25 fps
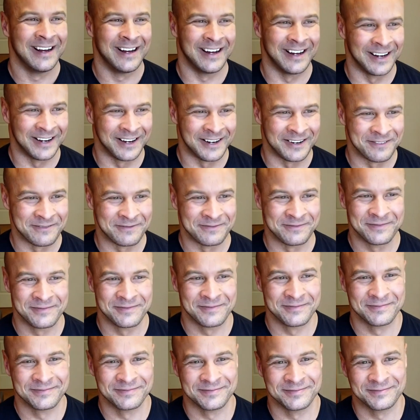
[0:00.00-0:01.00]

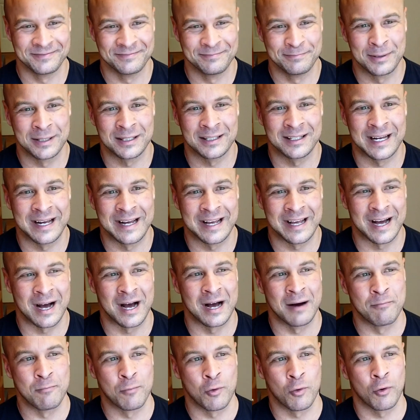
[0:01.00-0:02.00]
but like
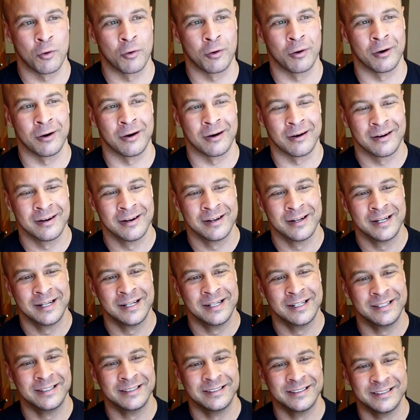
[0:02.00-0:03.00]
a more,
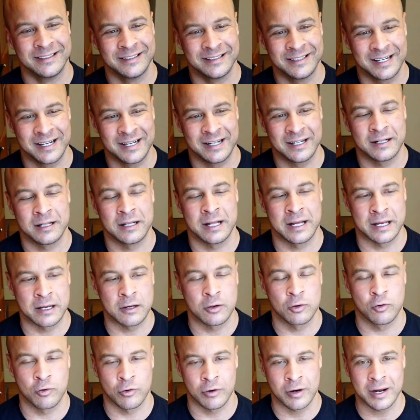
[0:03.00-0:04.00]

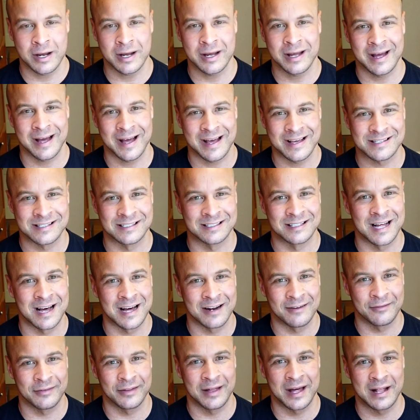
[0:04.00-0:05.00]
like Greg has a
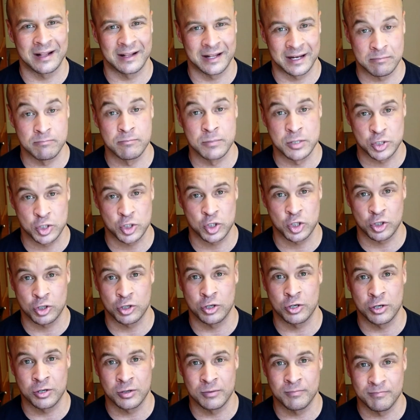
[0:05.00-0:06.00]
lot of that like
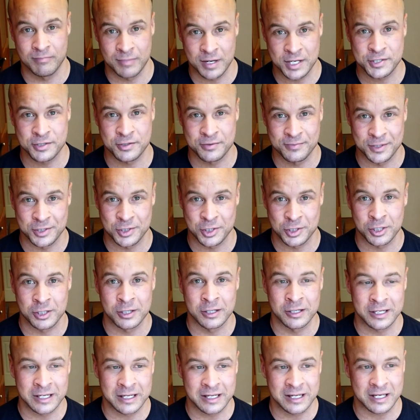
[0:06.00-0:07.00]
mature muscle
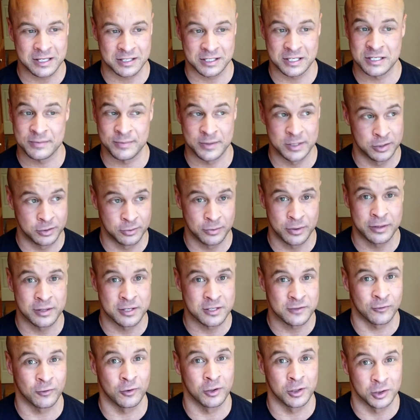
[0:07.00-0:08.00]
maturity because he's been doing
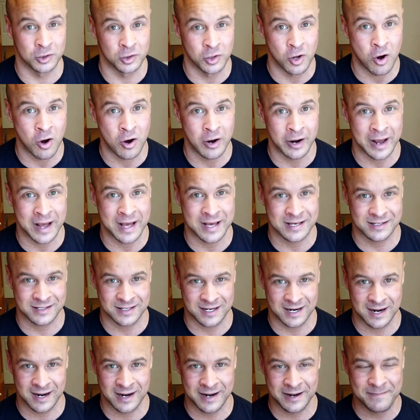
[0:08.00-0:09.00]
this for a long ass
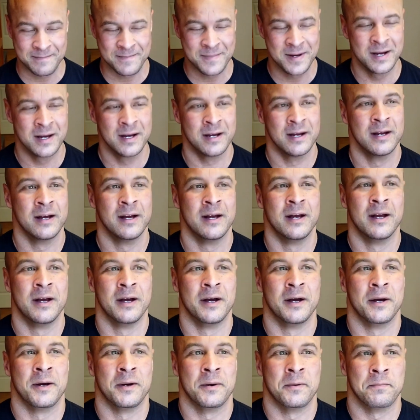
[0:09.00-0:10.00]
time.
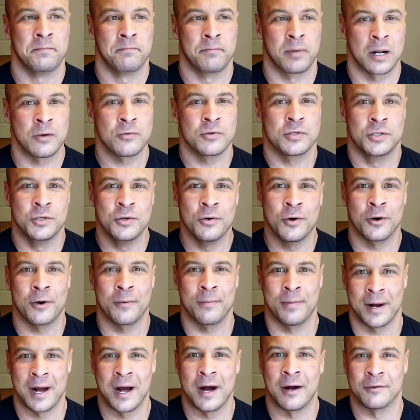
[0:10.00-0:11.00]
But I was
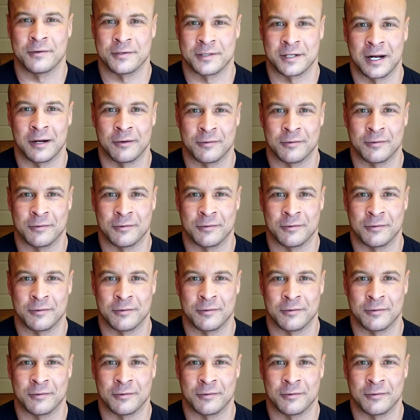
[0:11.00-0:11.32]
200 pounds